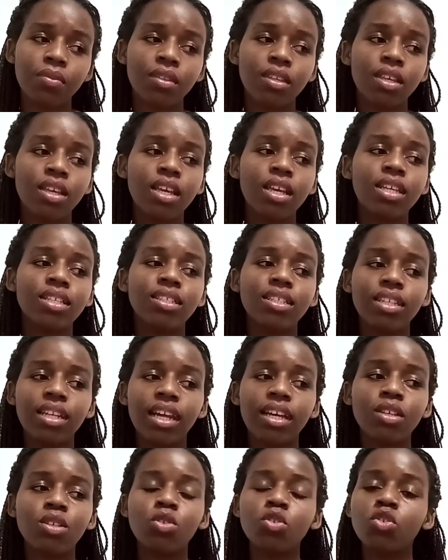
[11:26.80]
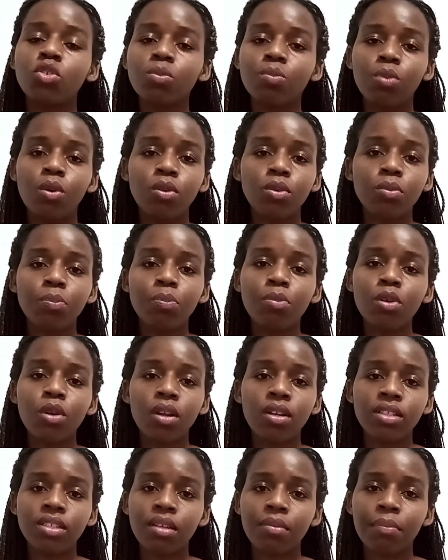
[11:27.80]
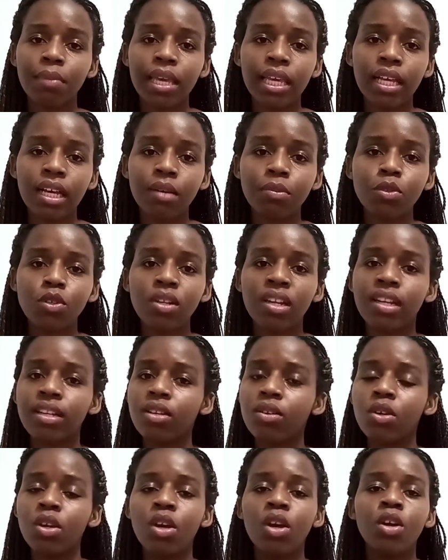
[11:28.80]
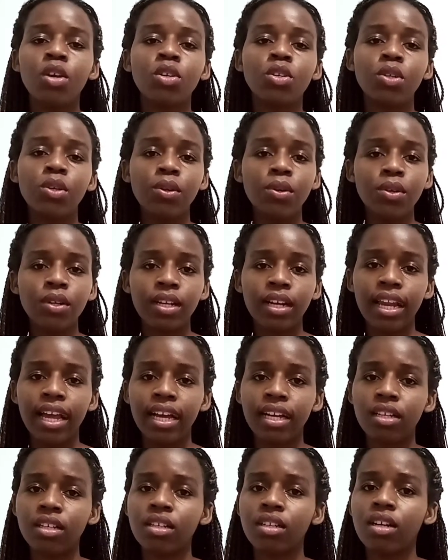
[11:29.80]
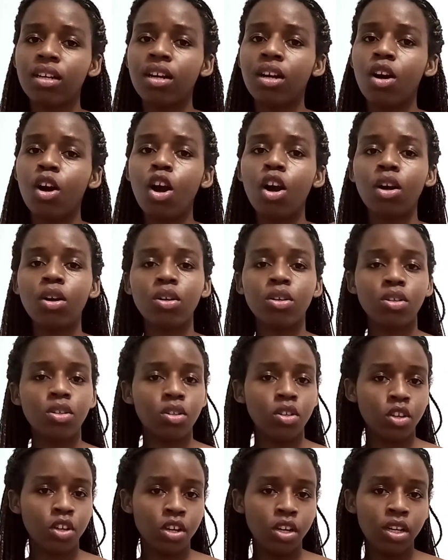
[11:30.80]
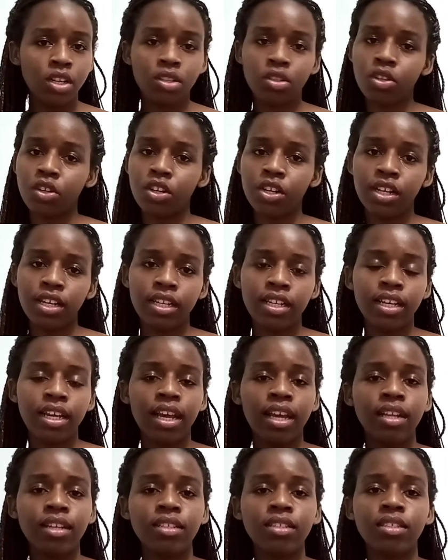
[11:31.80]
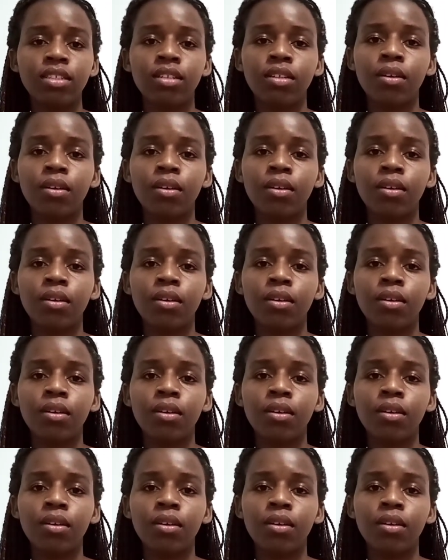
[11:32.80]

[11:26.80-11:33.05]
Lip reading: He said, like, you should put on some makeup so that you look like a girly and